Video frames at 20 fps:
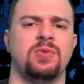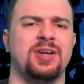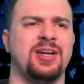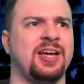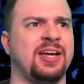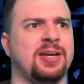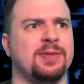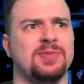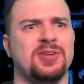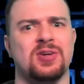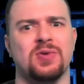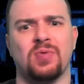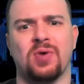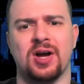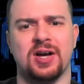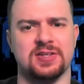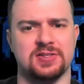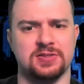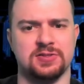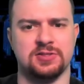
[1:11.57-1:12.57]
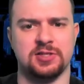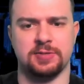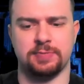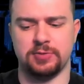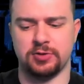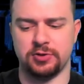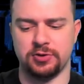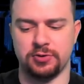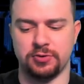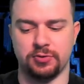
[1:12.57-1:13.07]
AMD Ryzen
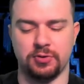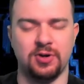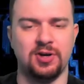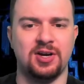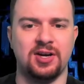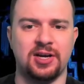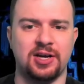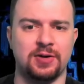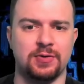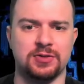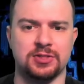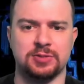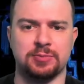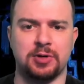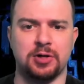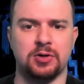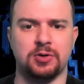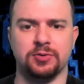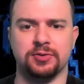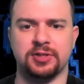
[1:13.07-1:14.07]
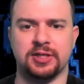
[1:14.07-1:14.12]
CPU. It was in my old